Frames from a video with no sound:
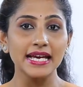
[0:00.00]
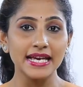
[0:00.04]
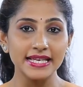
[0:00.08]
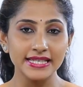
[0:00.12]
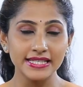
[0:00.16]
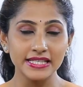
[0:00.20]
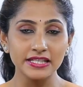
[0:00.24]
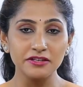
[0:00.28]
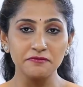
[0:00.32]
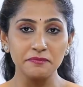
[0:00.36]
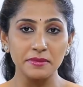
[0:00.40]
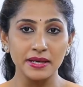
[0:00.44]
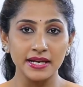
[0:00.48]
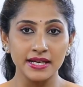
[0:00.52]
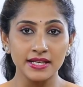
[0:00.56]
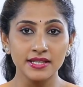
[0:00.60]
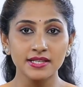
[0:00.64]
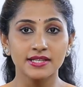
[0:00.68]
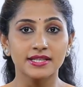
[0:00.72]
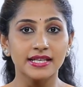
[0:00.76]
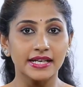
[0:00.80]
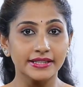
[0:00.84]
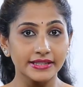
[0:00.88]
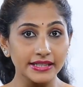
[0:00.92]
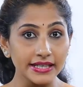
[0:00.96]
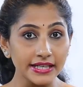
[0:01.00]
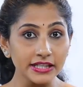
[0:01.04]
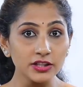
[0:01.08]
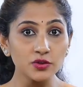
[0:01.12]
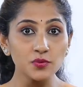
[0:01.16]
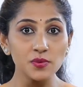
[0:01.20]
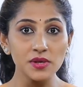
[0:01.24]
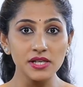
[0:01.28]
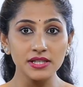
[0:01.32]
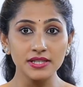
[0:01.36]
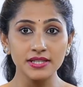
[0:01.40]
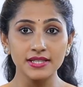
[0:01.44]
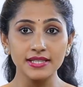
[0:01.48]
estimates that it
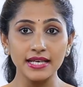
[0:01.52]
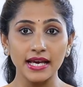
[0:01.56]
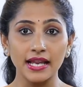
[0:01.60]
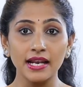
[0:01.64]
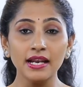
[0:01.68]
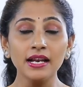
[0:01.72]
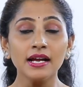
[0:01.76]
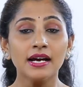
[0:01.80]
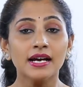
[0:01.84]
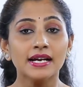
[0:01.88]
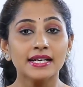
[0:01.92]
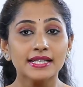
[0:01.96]
will sell